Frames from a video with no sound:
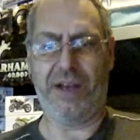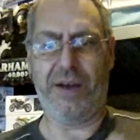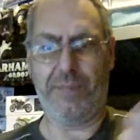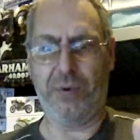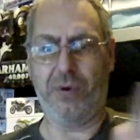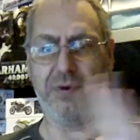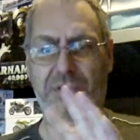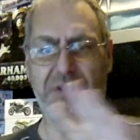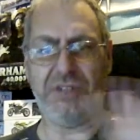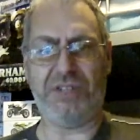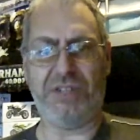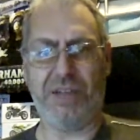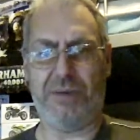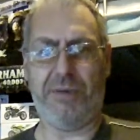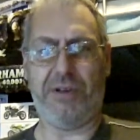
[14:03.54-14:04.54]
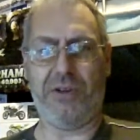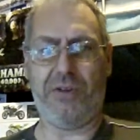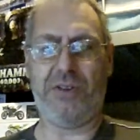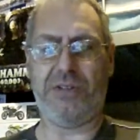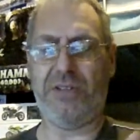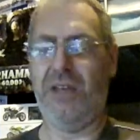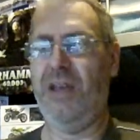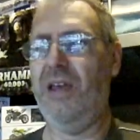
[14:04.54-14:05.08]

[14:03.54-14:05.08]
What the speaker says: a board and see how it looks.